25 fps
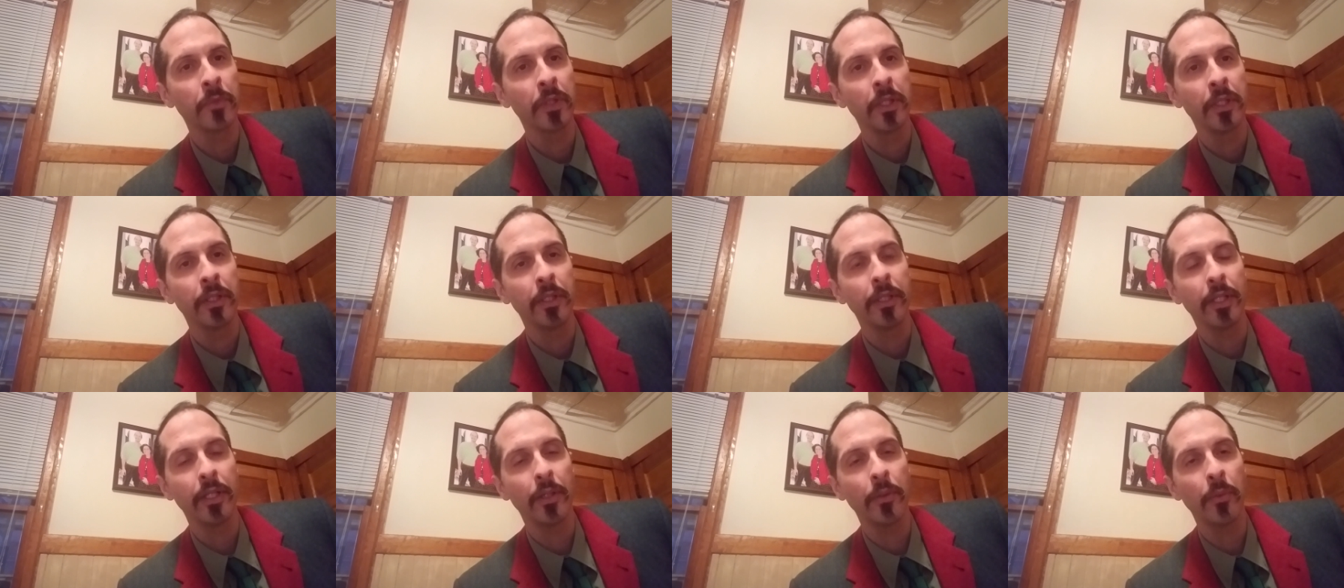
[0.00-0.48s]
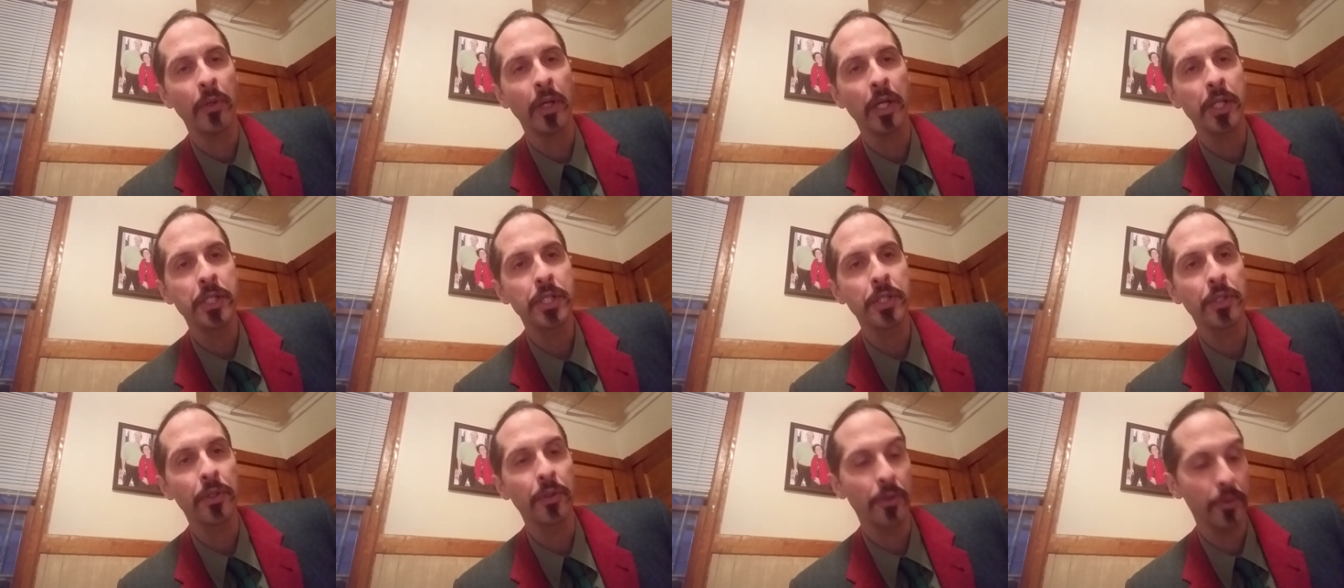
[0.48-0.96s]
You gotta watch
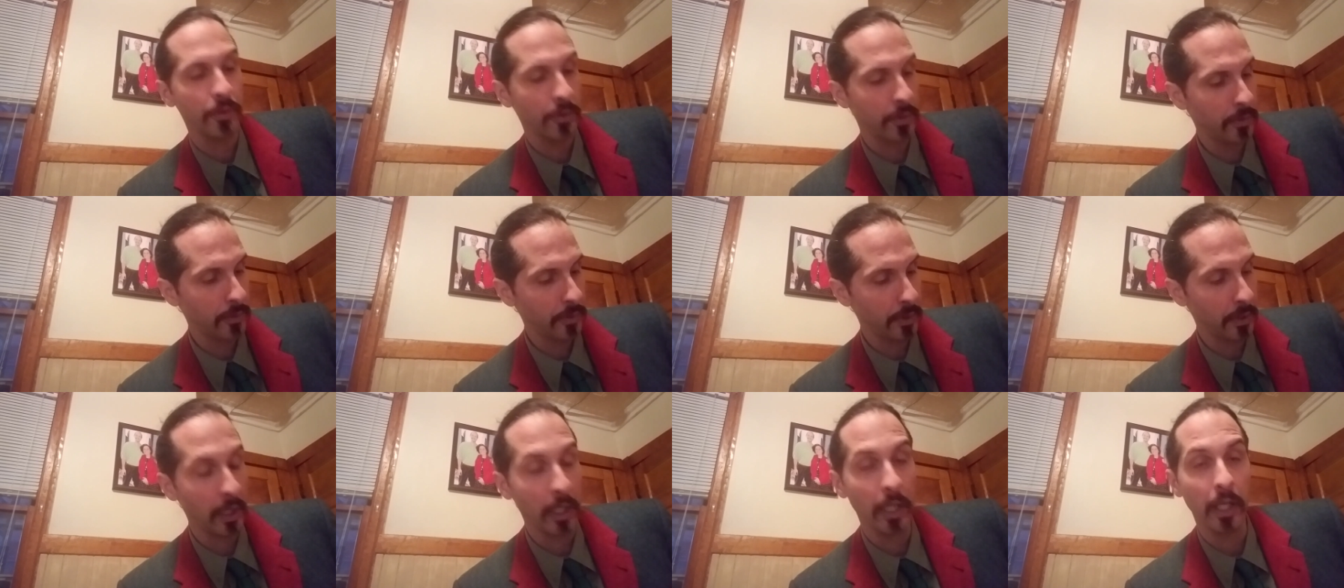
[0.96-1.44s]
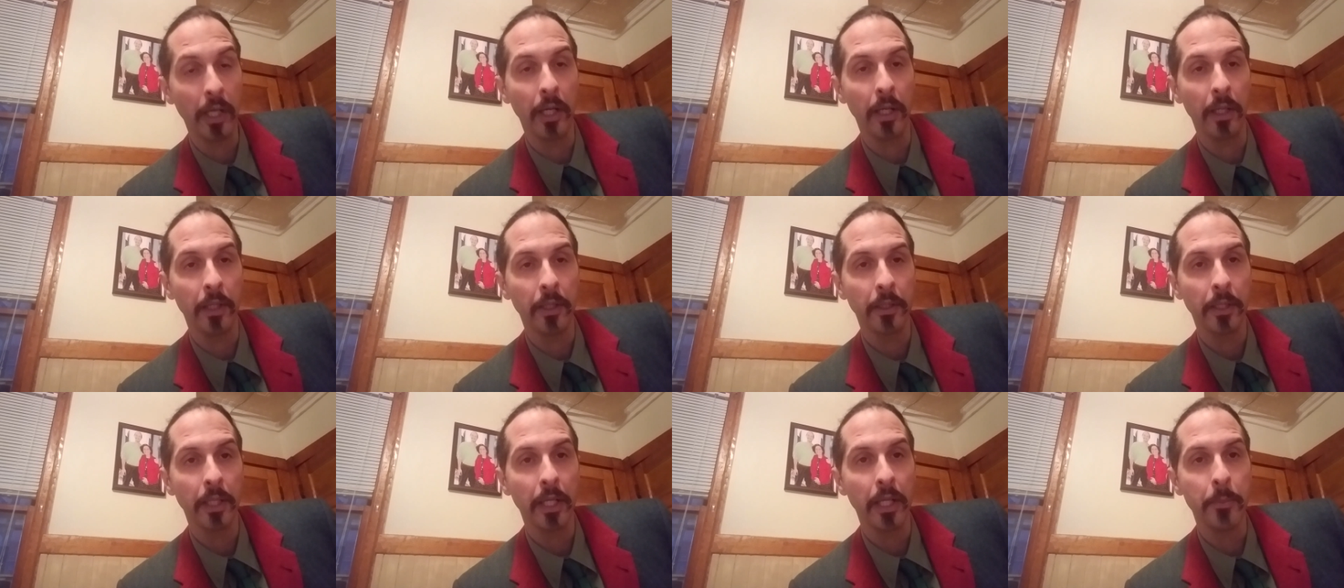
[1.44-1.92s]
your own uh,
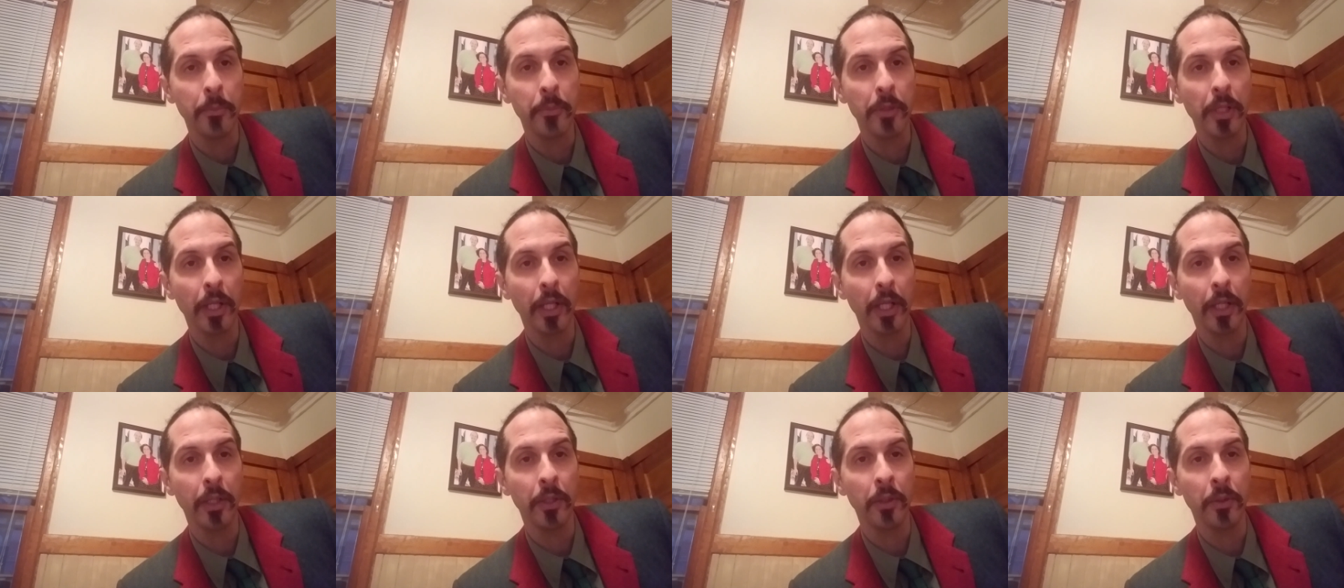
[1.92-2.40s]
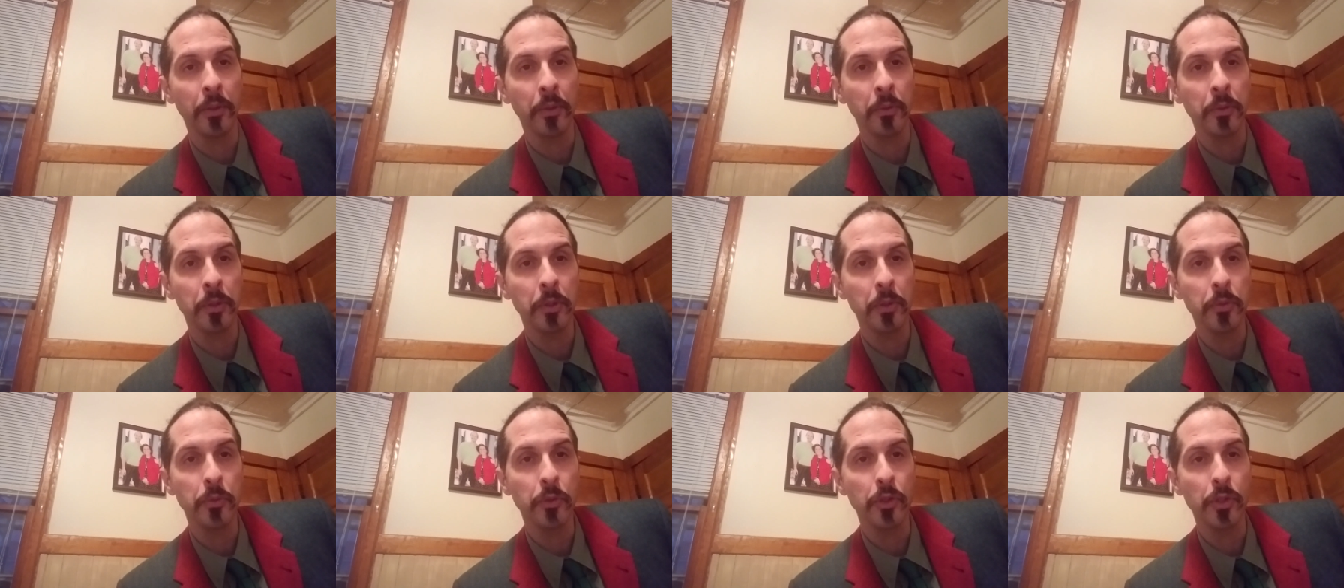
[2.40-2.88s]
and and
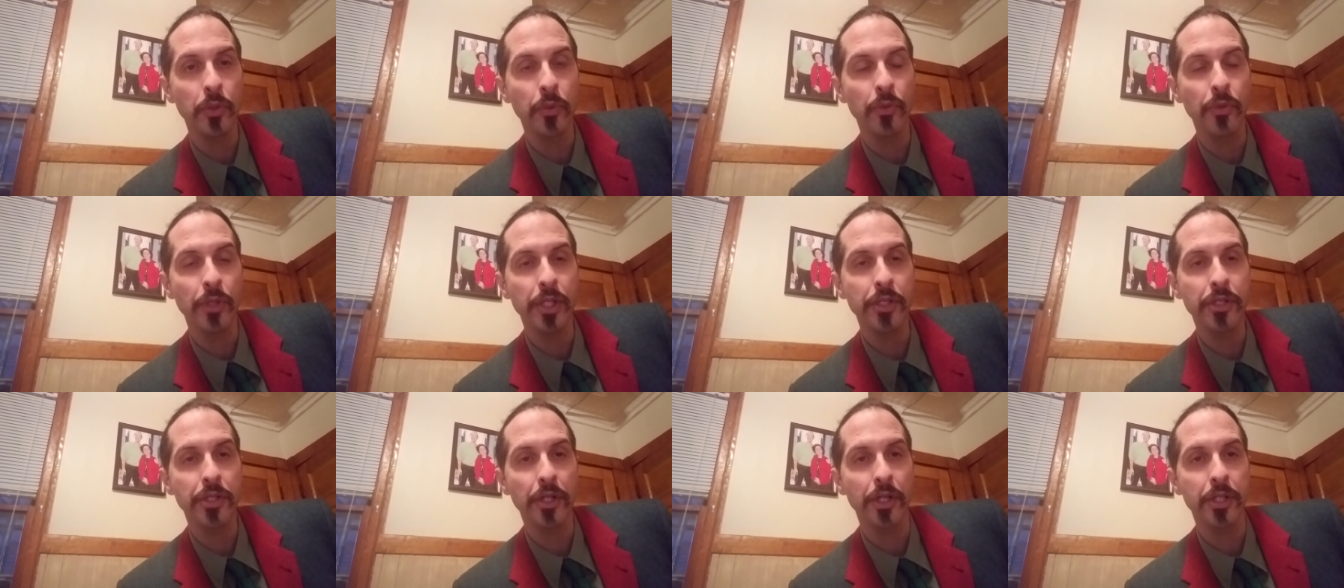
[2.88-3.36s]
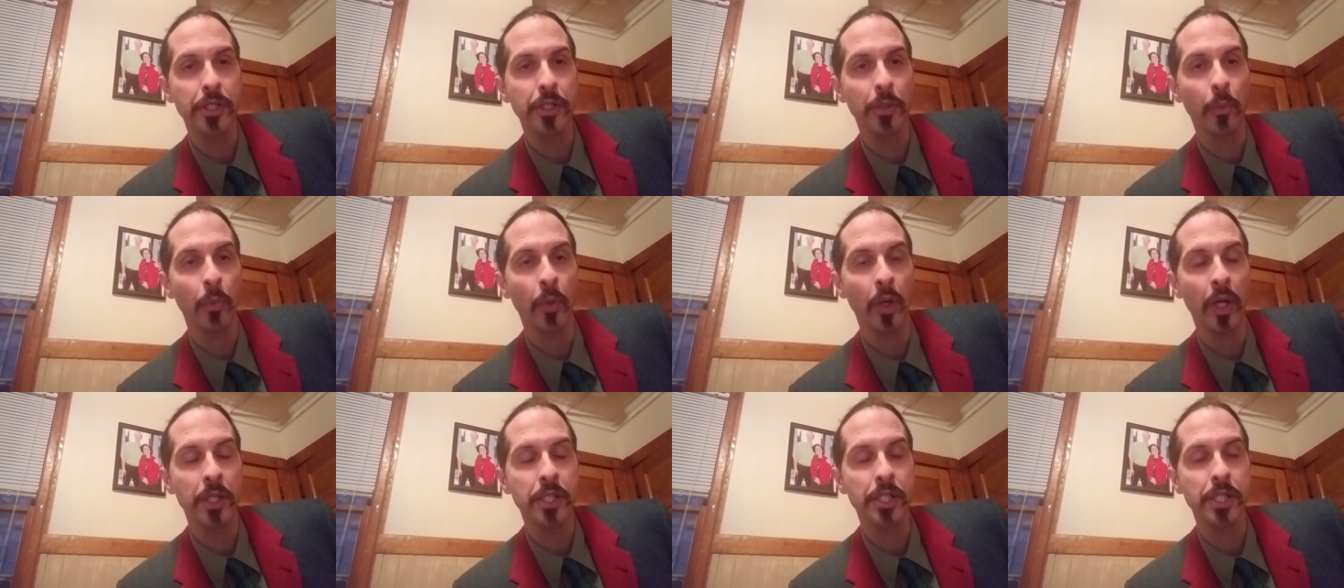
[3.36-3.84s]
do research and
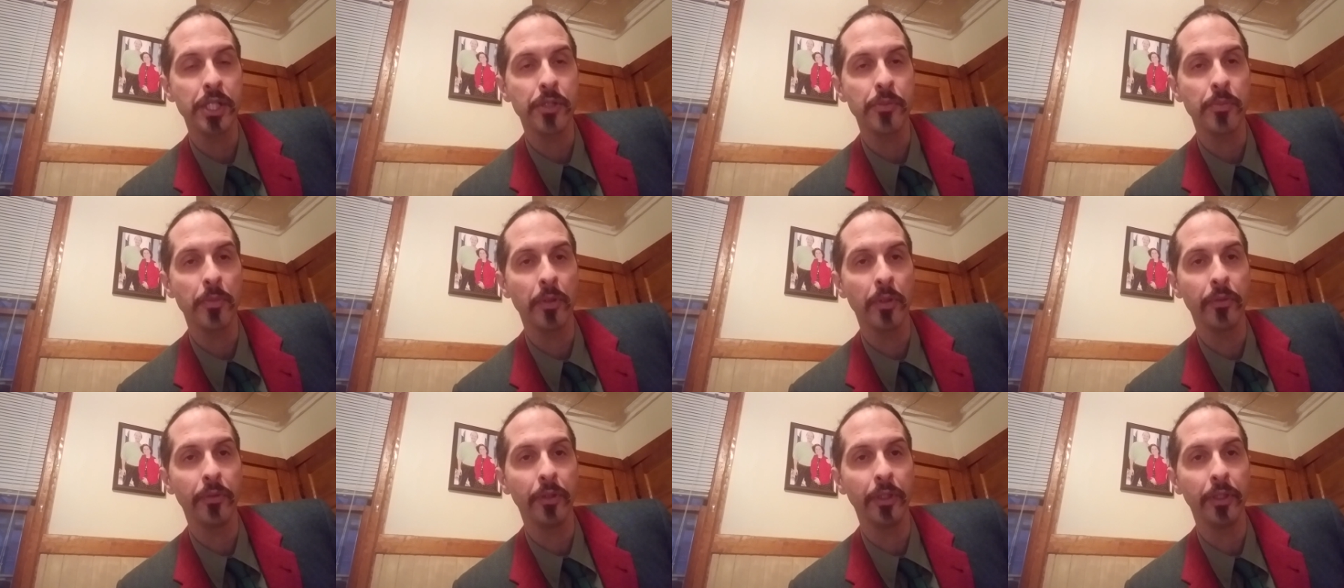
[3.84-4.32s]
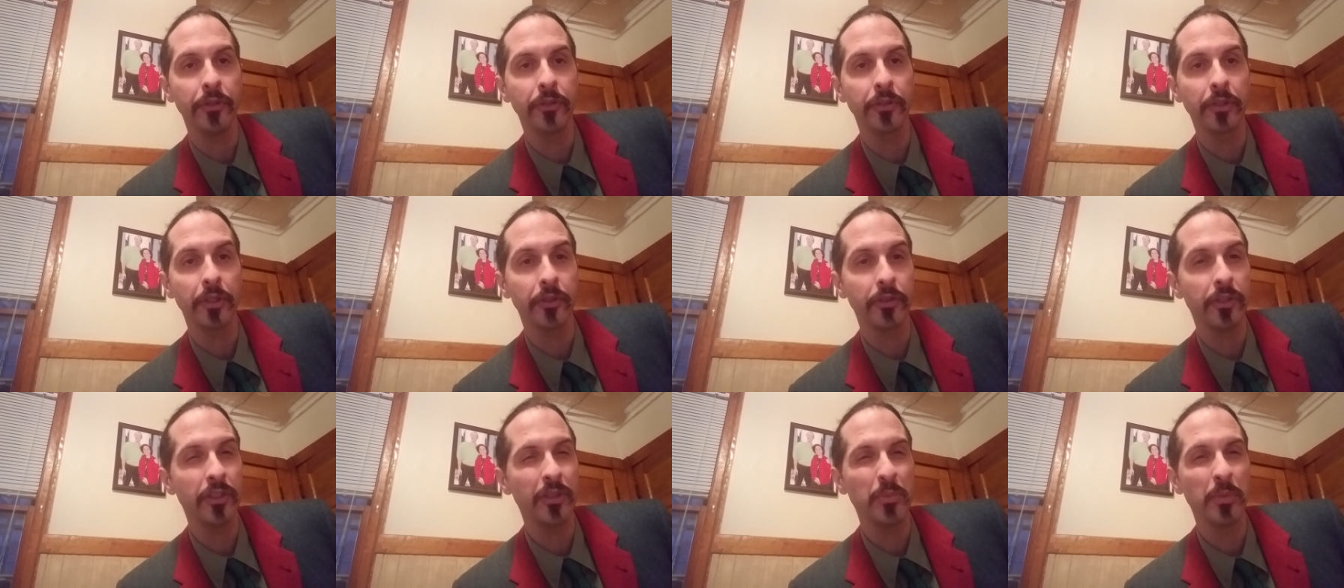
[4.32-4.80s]
watch these movies because
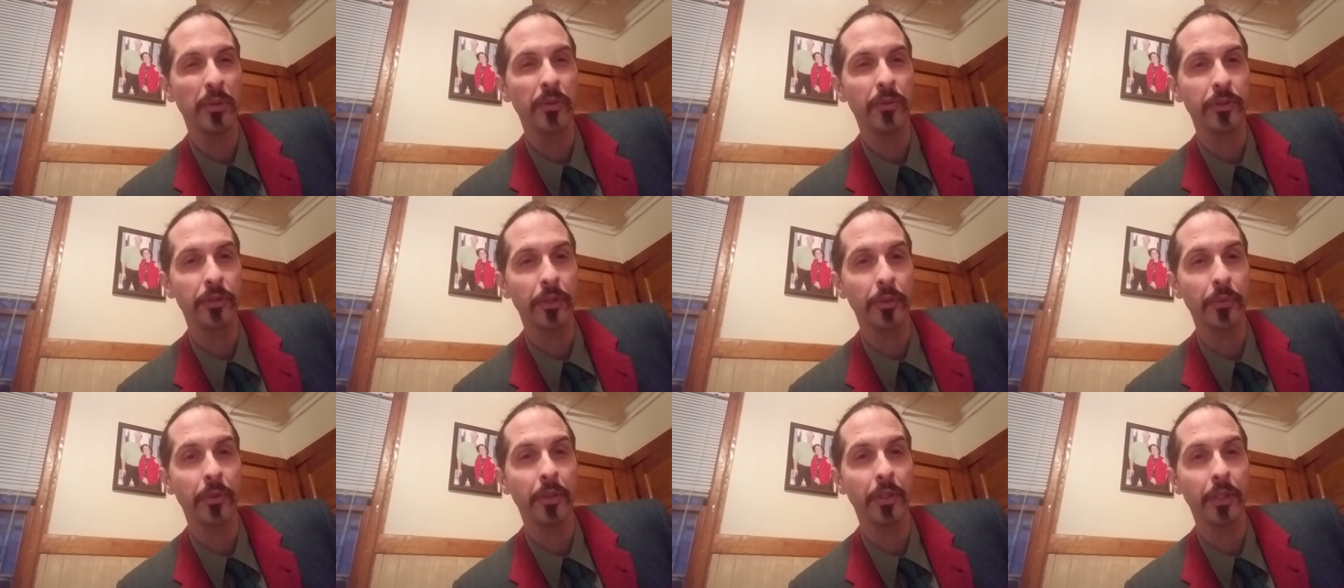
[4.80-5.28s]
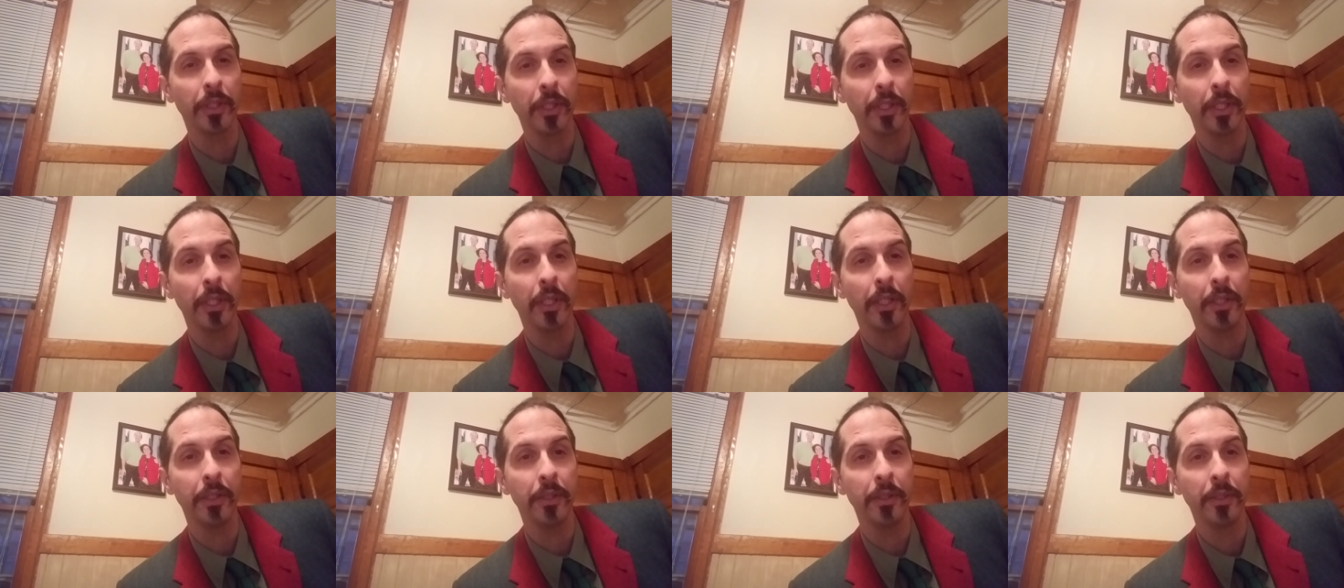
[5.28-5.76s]
these movies are really
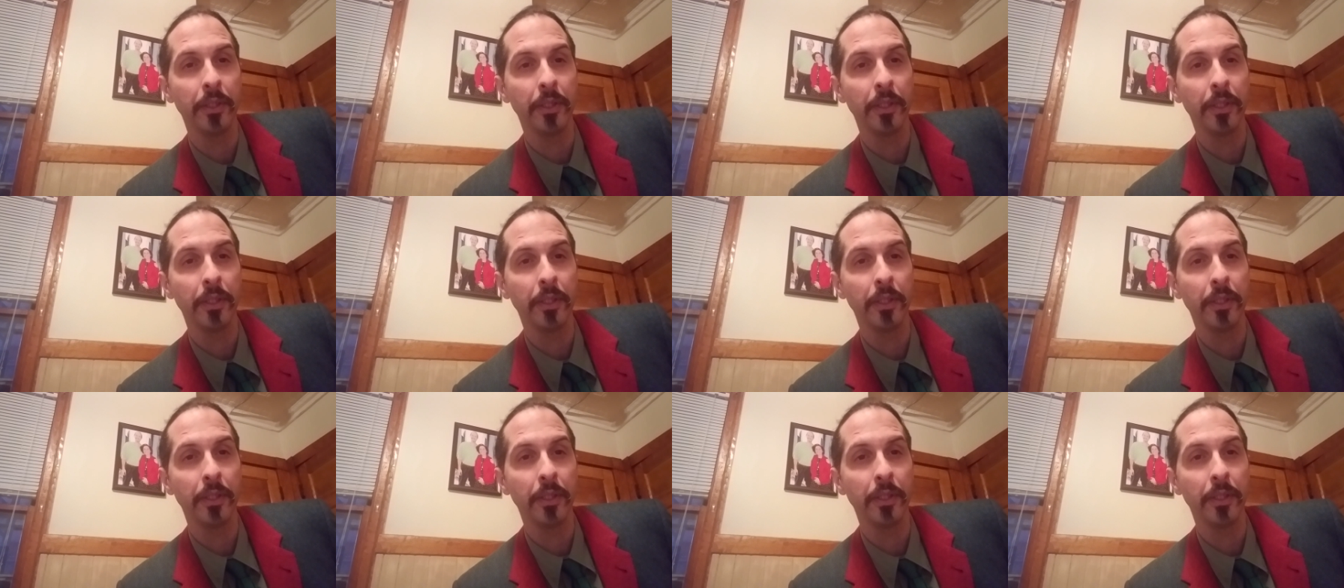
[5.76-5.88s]
good.